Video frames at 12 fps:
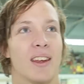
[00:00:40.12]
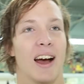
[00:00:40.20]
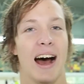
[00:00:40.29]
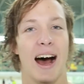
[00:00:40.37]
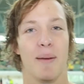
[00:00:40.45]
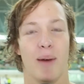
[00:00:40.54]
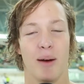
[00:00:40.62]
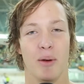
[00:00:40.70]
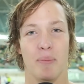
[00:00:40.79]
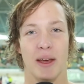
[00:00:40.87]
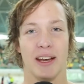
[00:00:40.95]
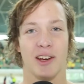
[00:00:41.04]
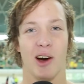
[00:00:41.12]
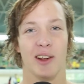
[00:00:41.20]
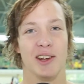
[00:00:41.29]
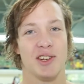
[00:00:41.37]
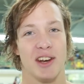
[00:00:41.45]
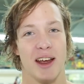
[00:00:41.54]
I'm a big
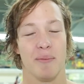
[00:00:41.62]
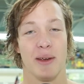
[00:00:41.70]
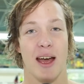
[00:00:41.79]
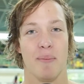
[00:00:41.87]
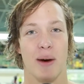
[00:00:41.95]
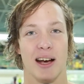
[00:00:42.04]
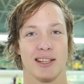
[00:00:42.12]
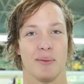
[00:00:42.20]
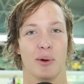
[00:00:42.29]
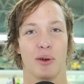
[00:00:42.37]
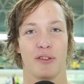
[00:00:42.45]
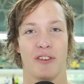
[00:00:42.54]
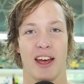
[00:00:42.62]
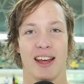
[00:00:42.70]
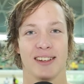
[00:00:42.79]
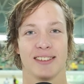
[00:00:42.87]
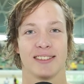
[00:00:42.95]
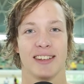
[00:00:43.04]
college and NBA basketball
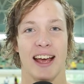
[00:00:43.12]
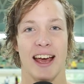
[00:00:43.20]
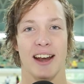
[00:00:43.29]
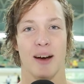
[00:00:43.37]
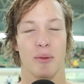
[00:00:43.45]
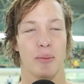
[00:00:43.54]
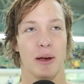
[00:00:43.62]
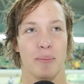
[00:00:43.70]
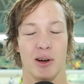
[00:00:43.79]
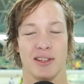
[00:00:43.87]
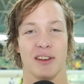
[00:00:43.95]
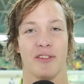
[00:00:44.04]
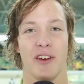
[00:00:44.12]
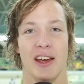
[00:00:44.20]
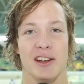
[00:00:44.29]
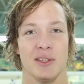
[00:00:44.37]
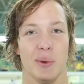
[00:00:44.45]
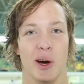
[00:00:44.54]
fan, and I'm a big boxing
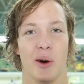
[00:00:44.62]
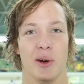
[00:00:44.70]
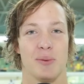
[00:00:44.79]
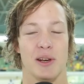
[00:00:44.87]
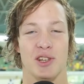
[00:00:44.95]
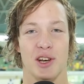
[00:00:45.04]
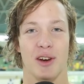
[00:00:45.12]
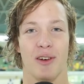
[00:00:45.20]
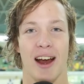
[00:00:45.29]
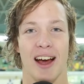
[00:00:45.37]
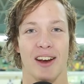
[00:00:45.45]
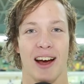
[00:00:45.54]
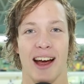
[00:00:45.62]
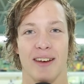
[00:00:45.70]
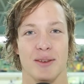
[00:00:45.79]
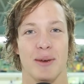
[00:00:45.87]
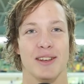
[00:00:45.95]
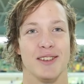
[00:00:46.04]
fan as well, which means year-round I
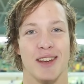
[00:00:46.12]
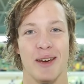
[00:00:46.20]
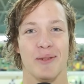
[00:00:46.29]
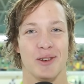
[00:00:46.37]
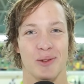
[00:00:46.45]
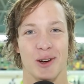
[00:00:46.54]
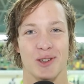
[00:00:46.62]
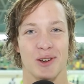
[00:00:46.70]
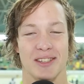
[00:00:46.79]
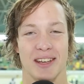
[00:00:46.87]
have some entertainment to watch on